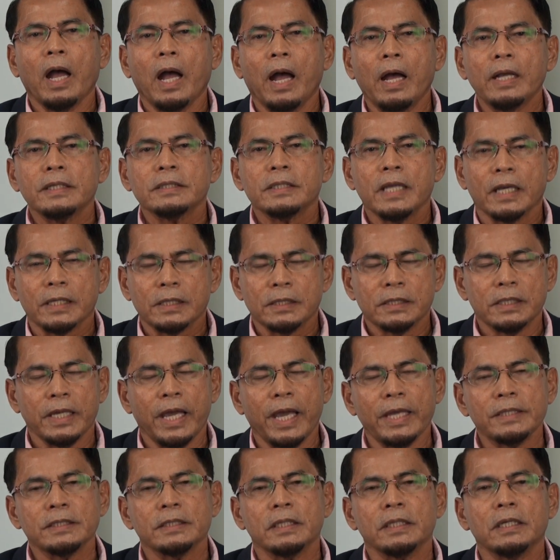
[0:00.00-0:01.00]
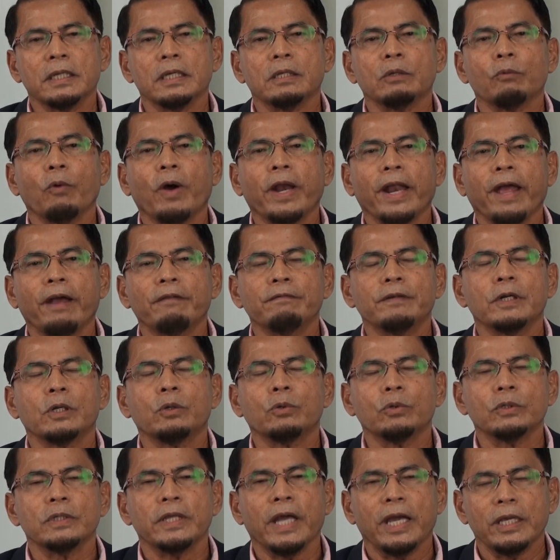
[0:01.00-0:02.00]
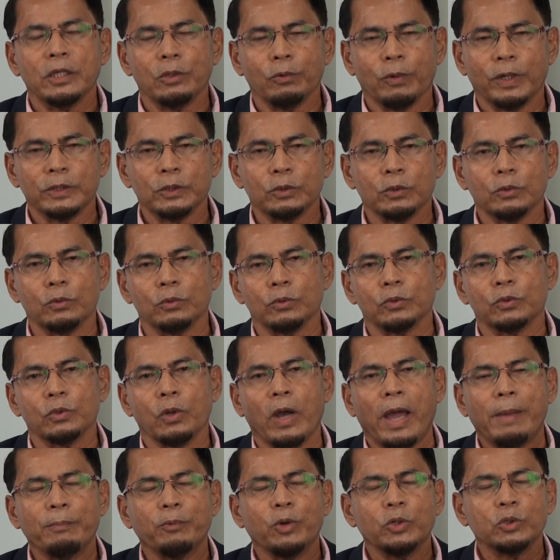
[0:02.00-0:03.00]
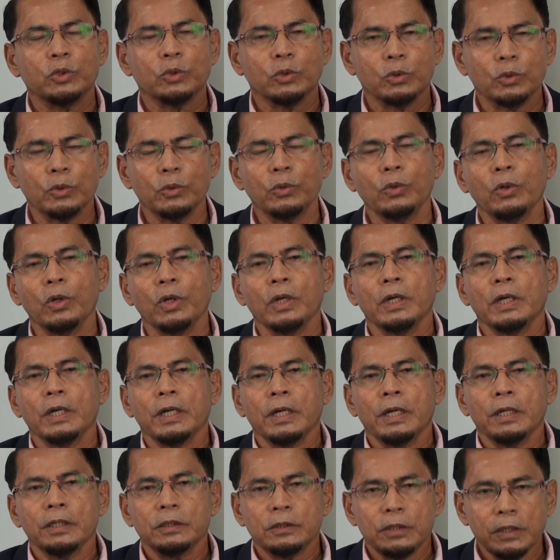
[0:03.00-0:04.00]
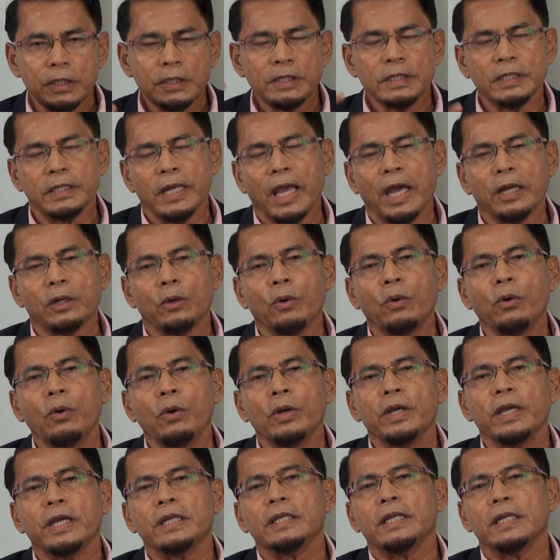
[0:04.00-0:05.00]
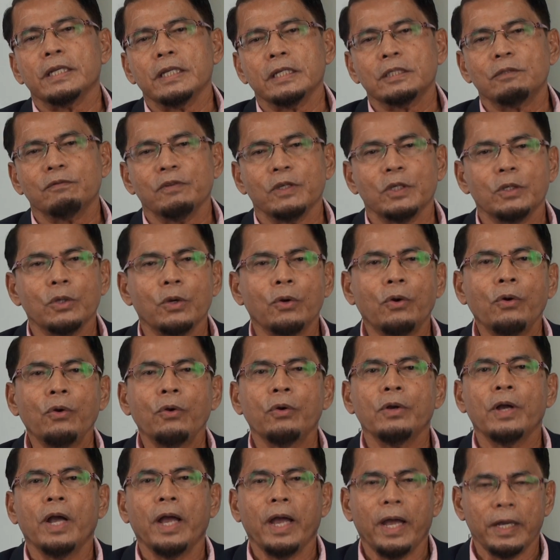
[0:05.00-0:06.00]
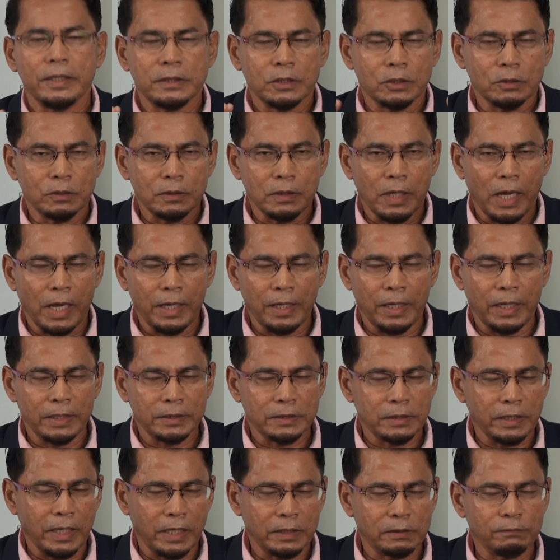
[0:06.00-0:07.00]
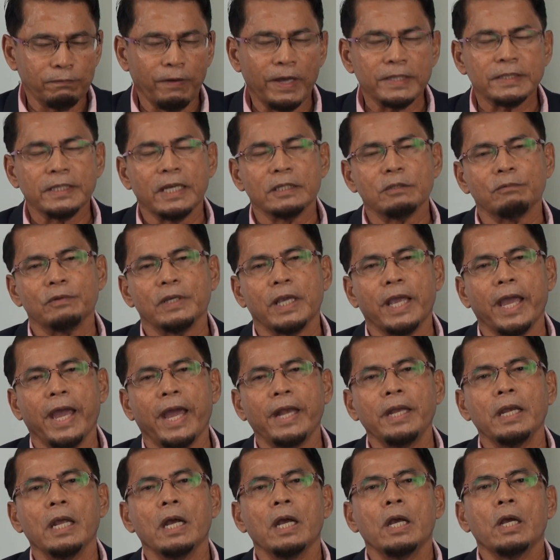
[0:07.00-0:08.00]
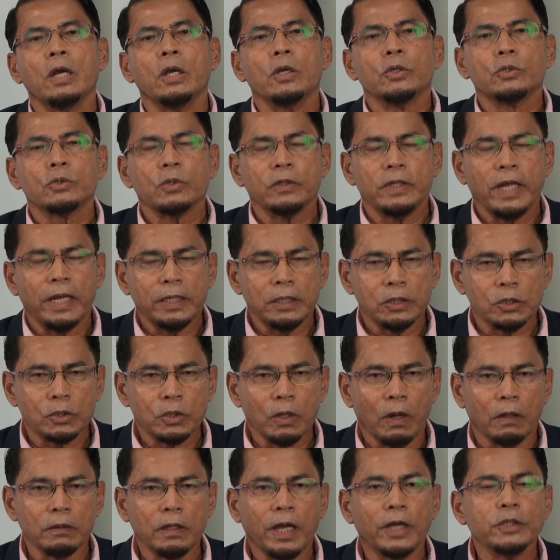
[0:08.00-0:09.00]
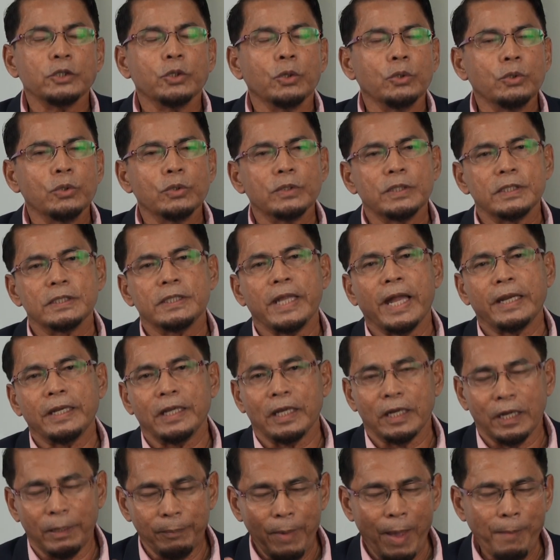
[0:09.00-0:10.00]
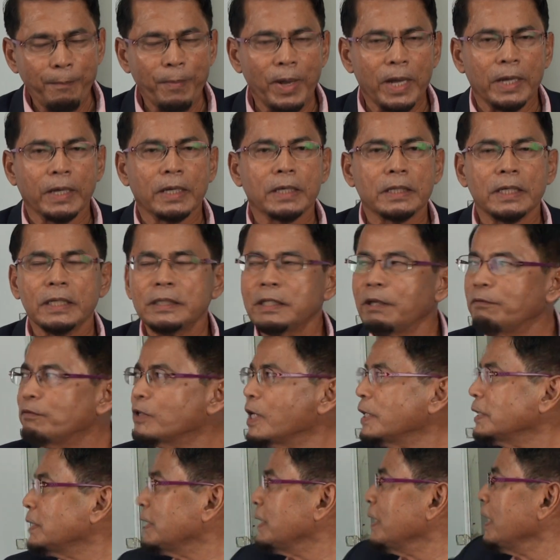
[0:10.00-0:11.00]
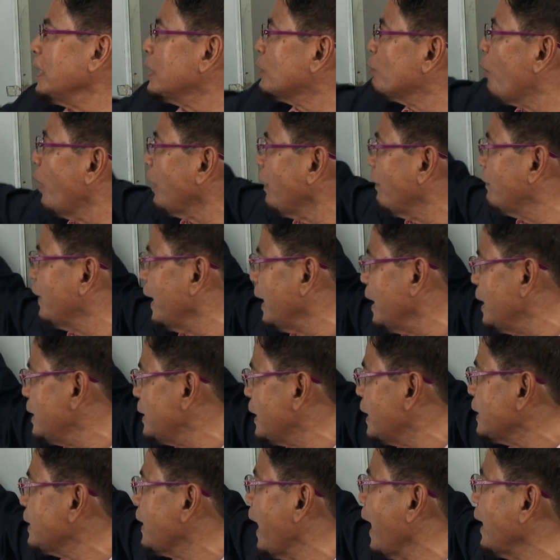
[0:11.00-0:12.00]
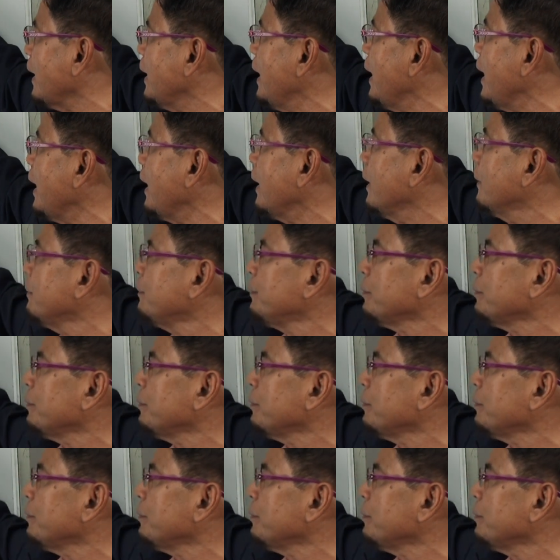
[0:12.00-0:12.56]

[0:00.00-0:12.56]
success in whatever good that you want to do. So I'm going to do 3 scenarios in the next video as fast as we can, so that inshallah you use this technique. Remember, creative visualization is one of the easiest technique,